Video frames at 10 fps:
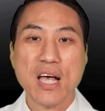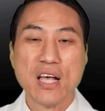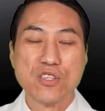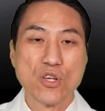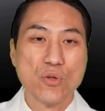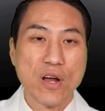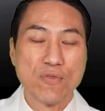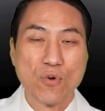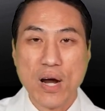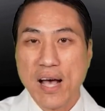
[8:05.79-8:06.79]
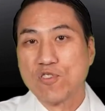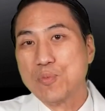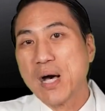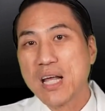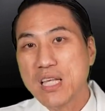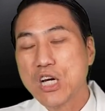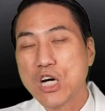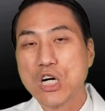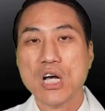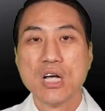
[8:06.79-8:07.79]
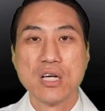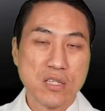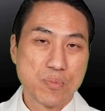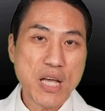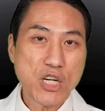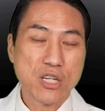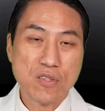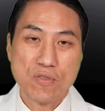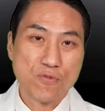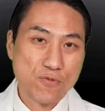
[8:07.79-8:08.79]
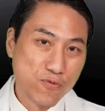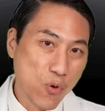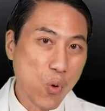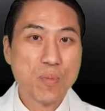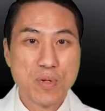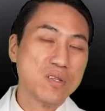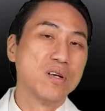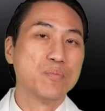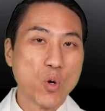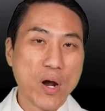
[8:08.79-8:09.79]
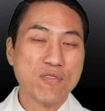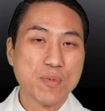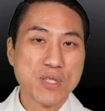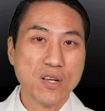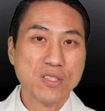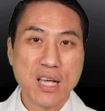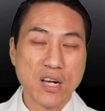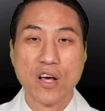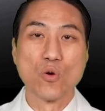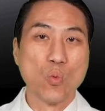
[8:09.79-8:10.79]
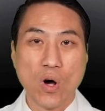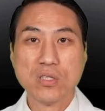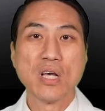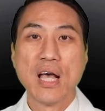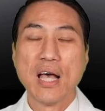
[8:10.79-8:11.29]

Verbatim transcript: And so therefore, after about a year, this patient formed more AFib cells in other walls,